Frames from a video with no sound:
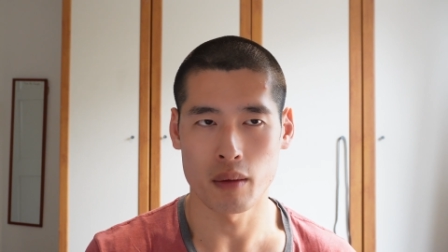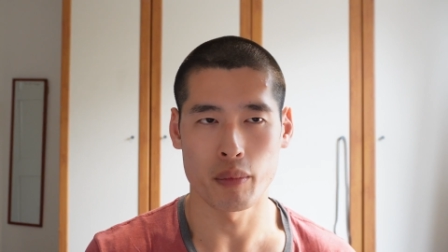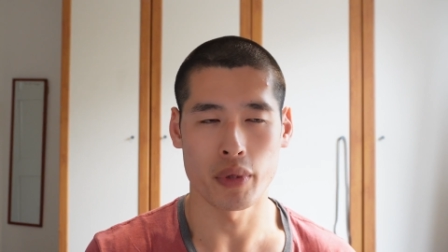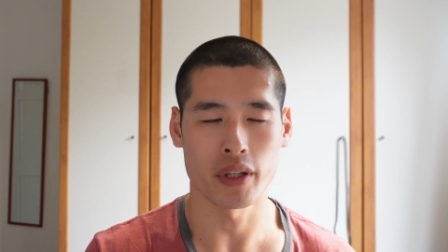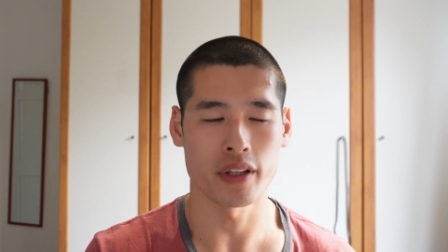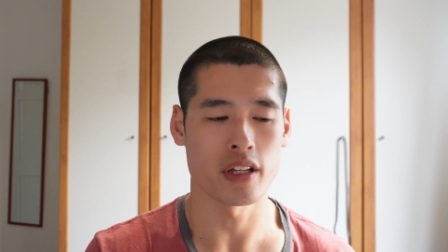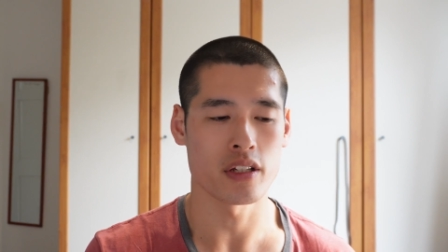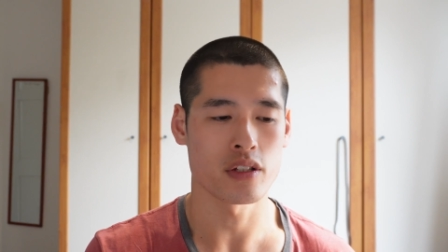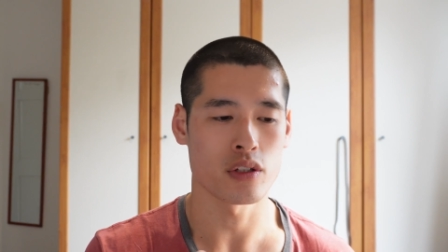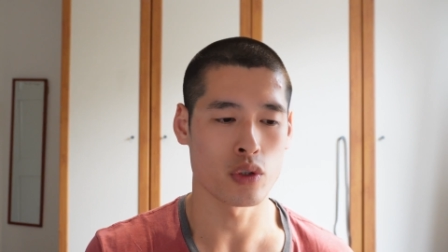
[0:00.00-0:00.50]

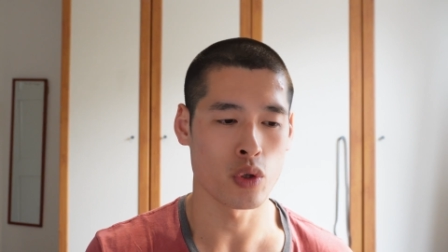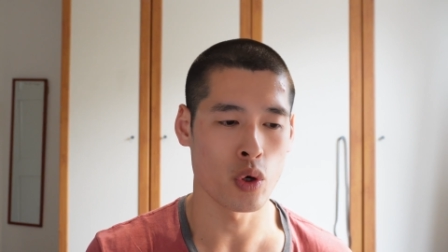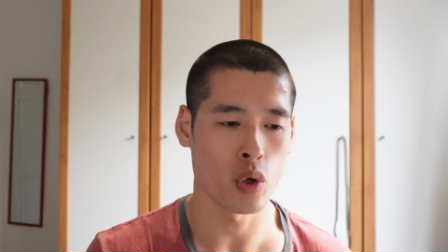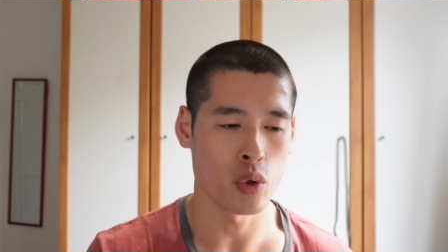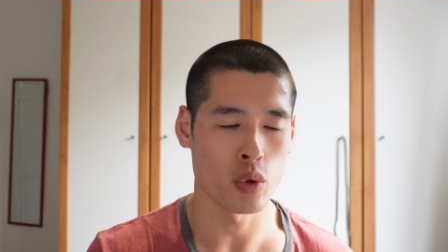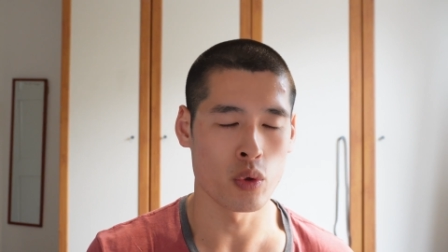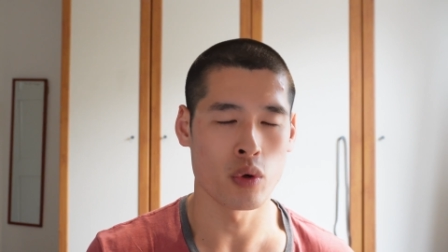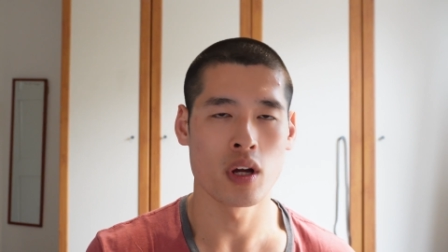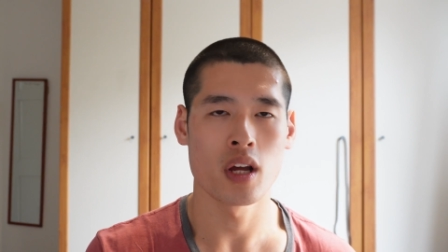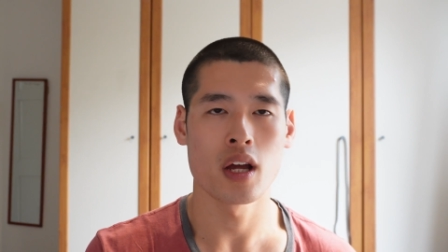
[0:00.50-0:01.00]
but there's
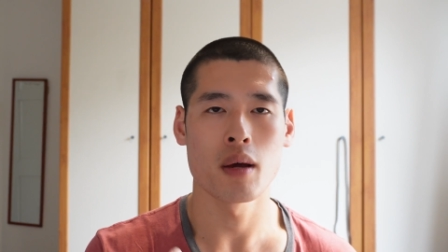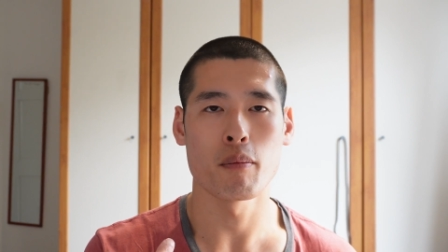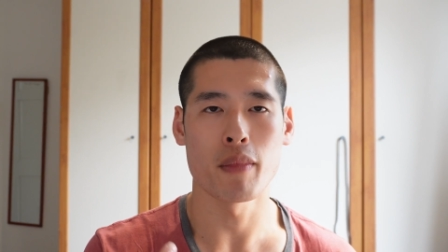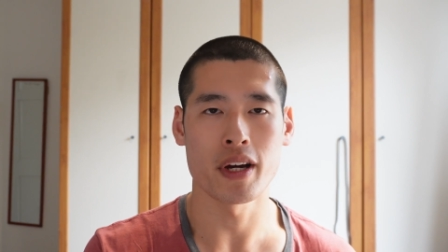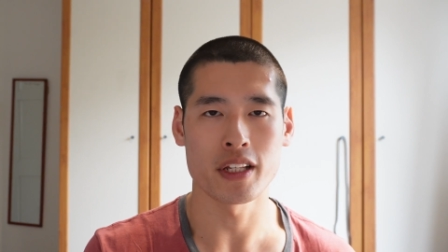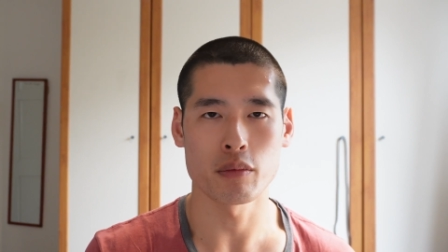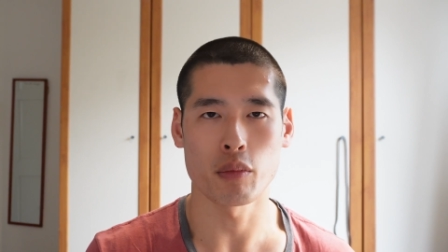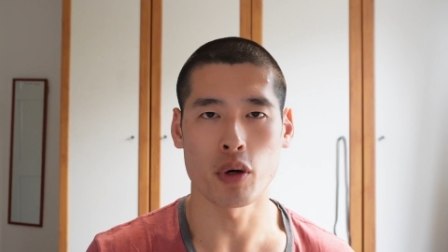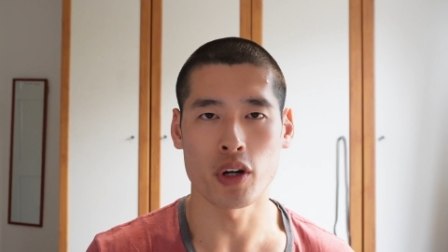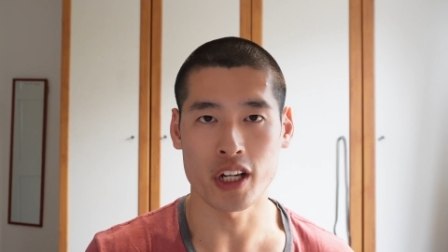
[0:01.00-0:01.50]
no
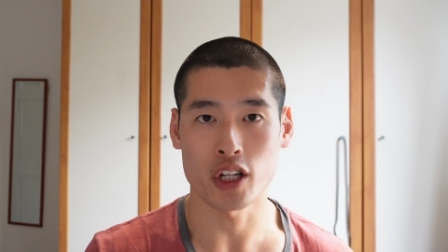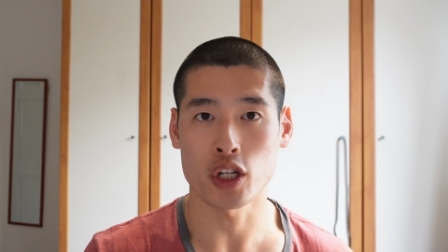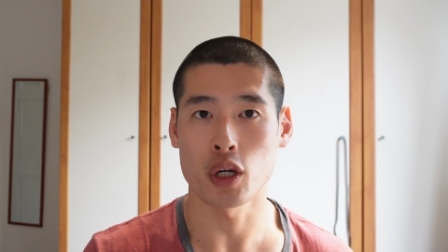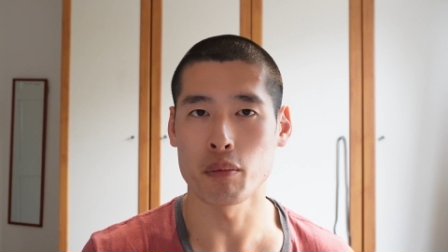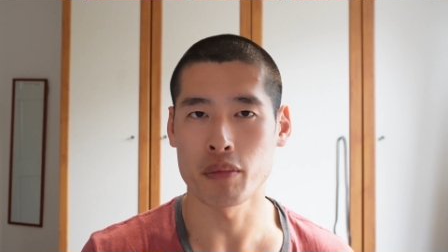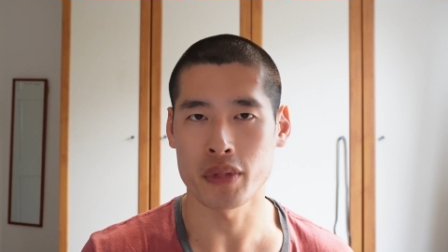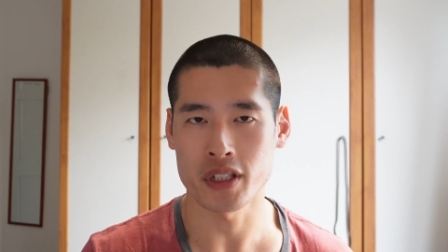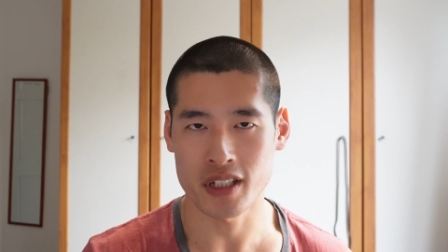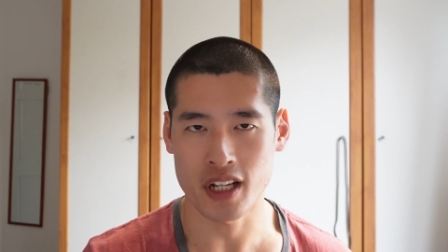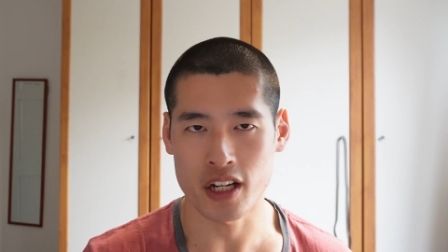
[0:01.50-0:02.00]
metabolic
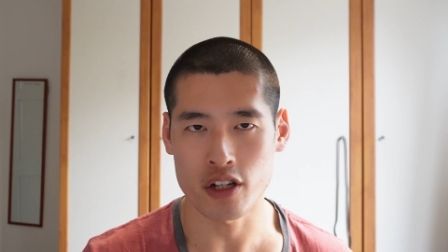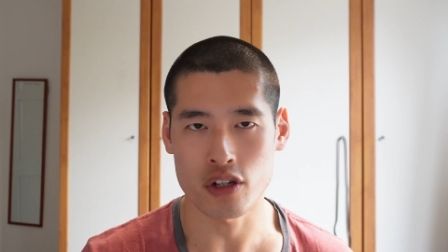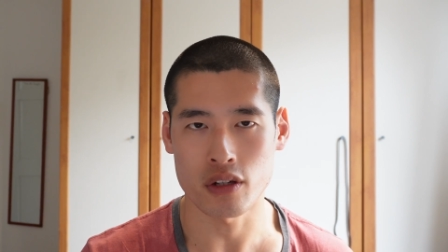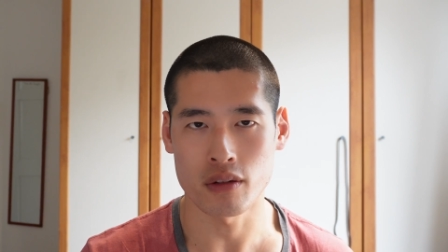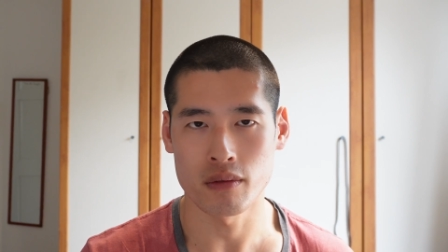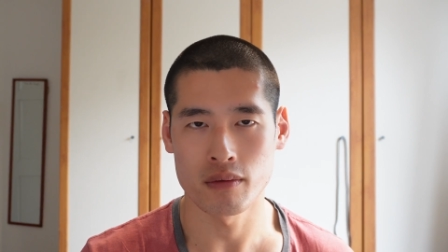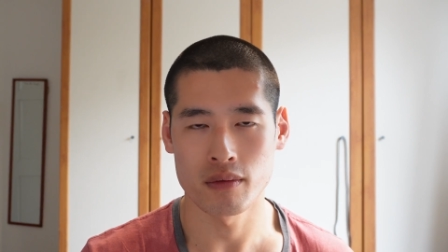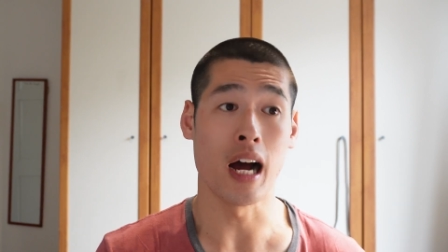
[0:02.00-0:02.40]
compensation.